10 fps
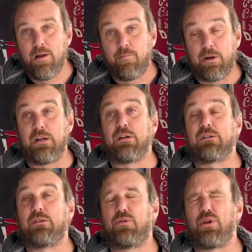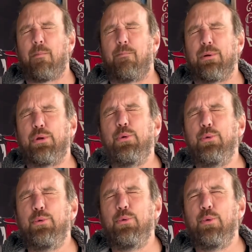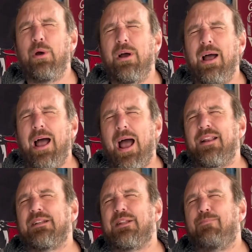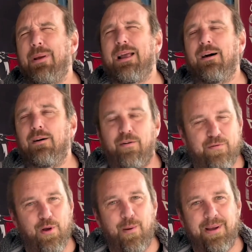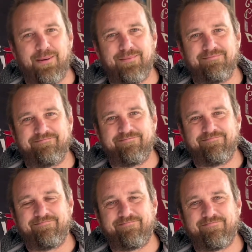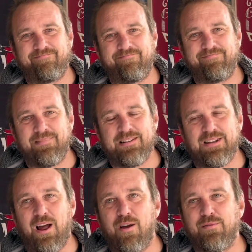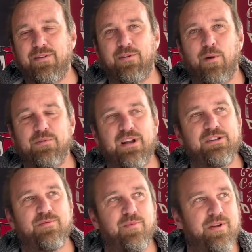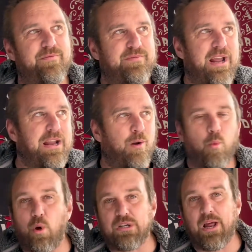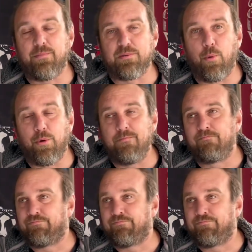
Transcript: bringing us to number two, and it's the beer I forgot about. So I was having a conversation with Dean on WhatsApp this morning,